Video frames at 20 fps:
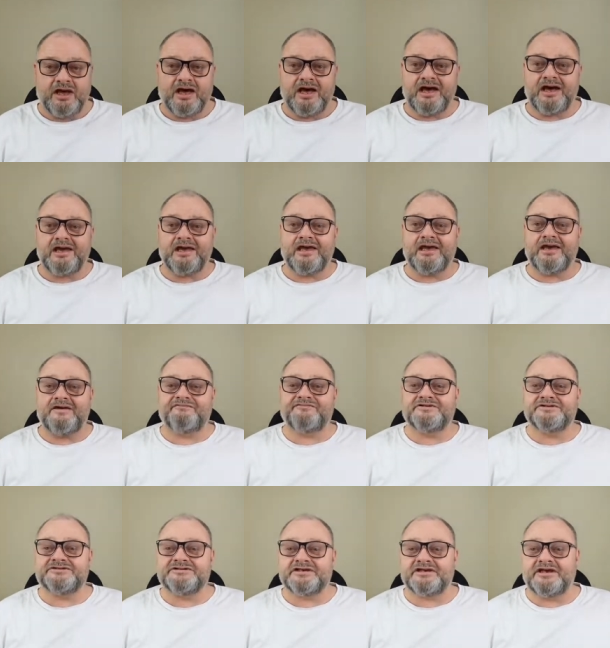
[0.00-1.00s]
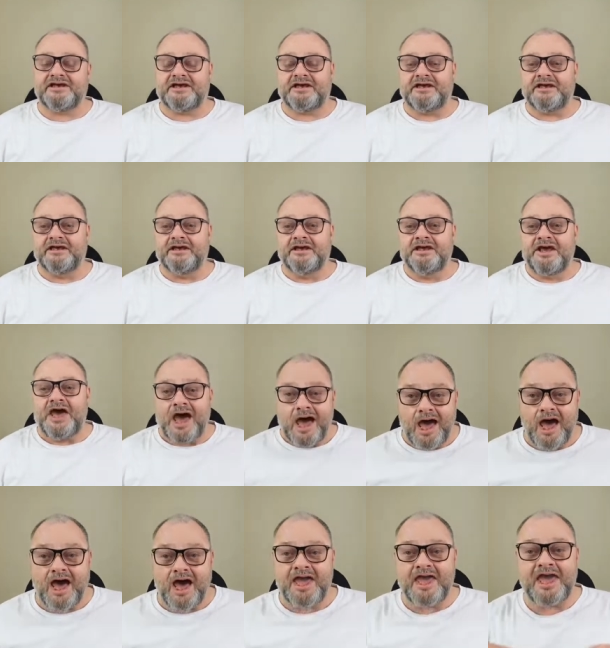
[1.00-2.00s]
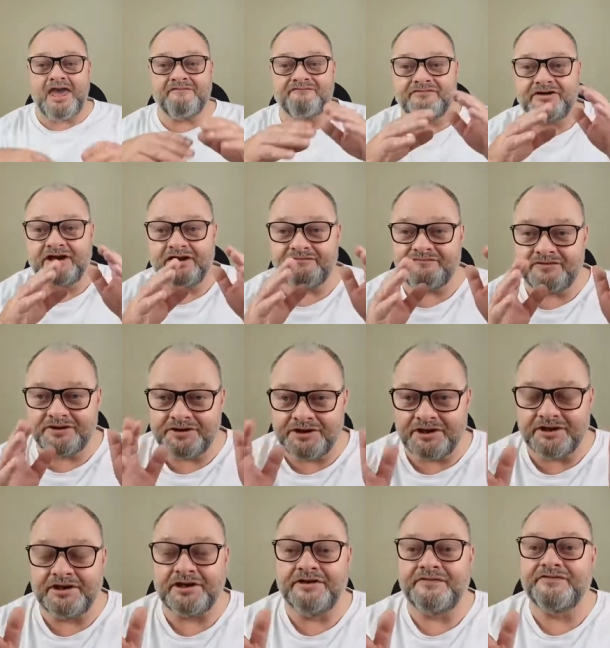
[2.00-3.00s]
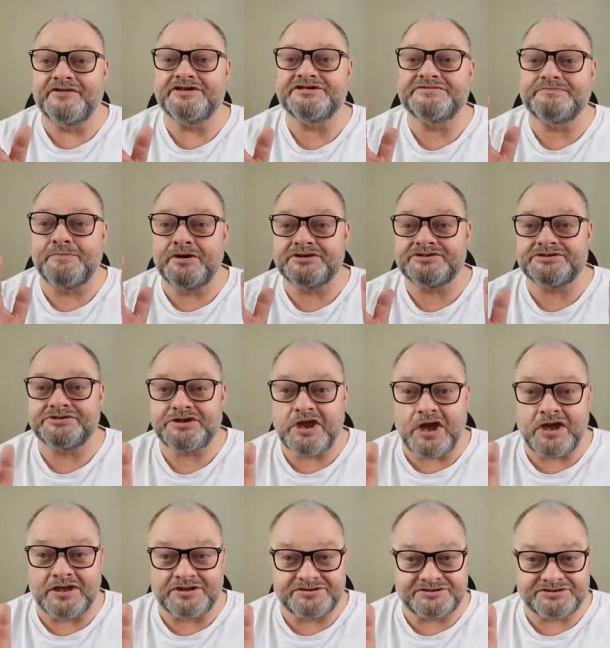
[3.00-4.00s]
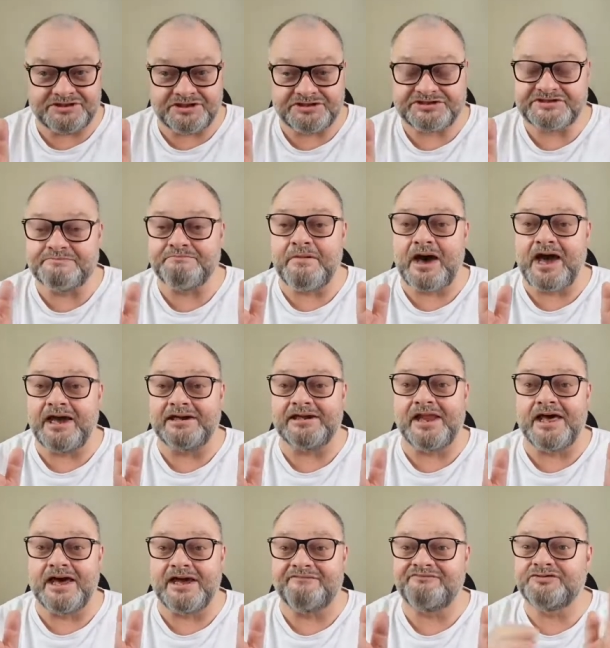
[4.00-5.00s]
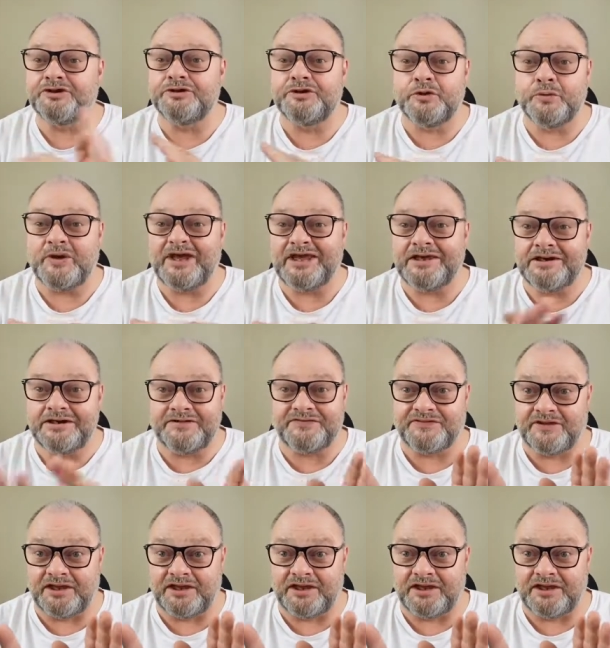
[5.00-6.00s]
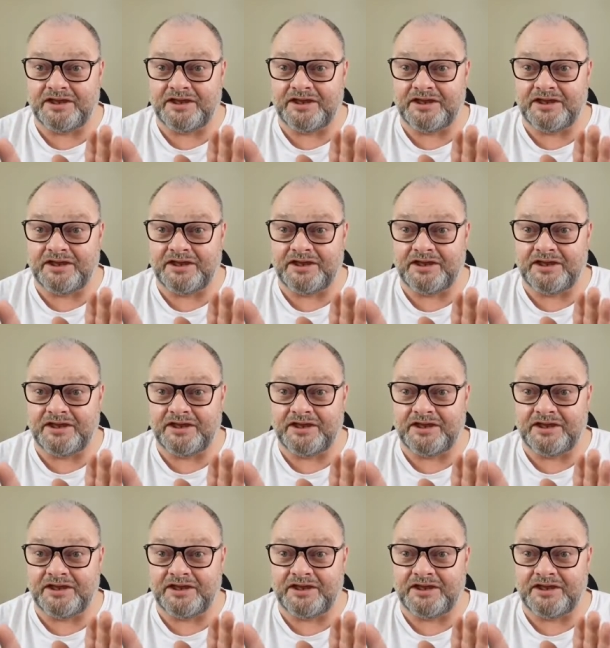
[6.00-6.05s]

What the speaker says: I have to say, I have never done this much nonsense in my life to do anything.